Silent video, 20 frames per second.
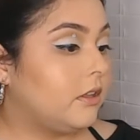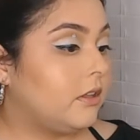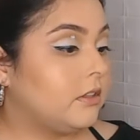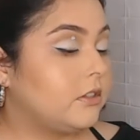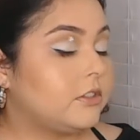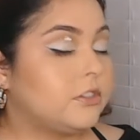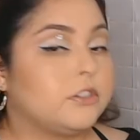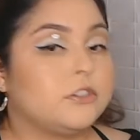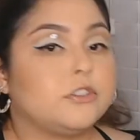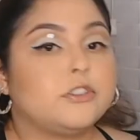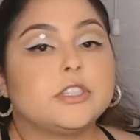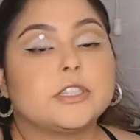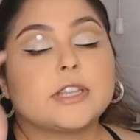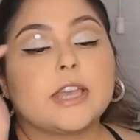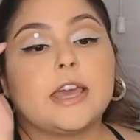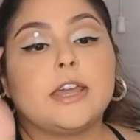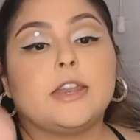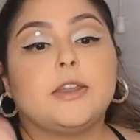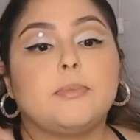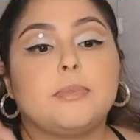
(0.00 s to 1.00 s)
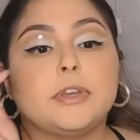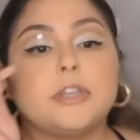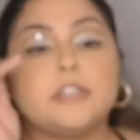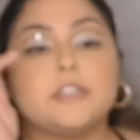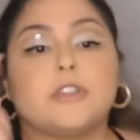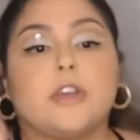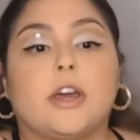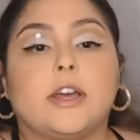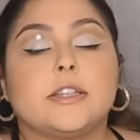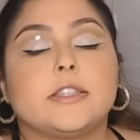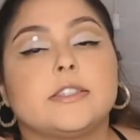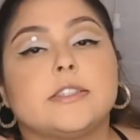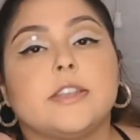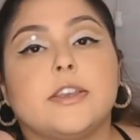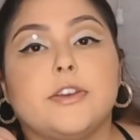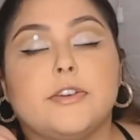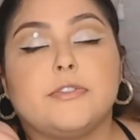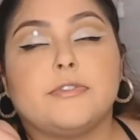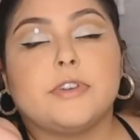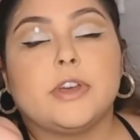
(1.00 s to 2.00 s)
So just kind of put dots
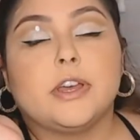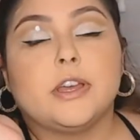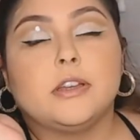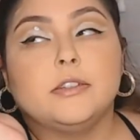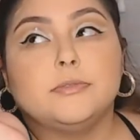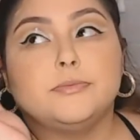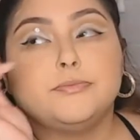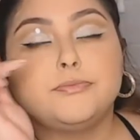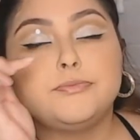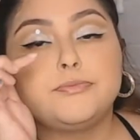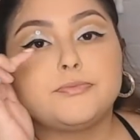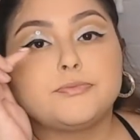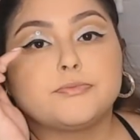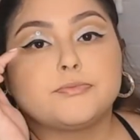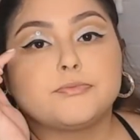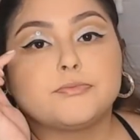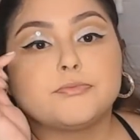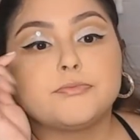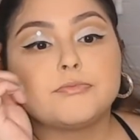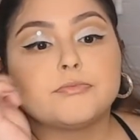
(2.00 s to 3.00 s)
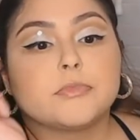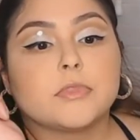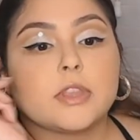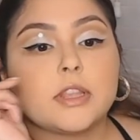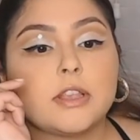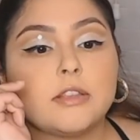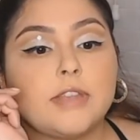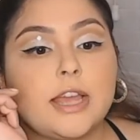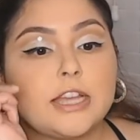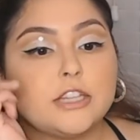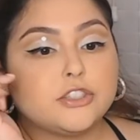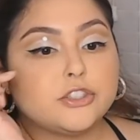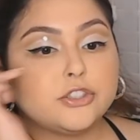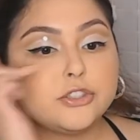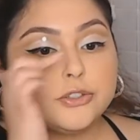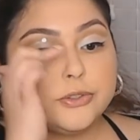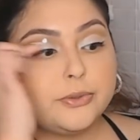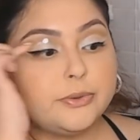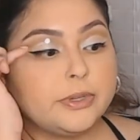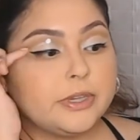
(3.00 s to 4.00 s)
of lash
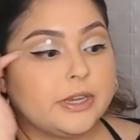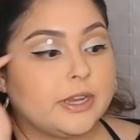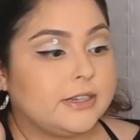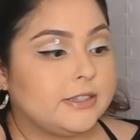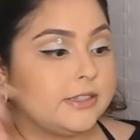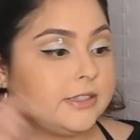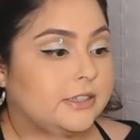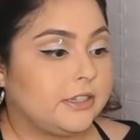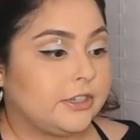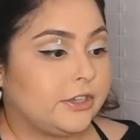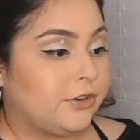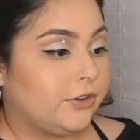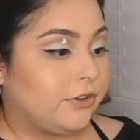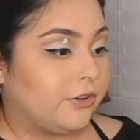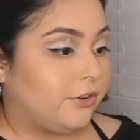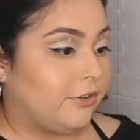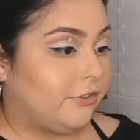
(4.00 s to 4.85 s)
glue and kind of stick it on your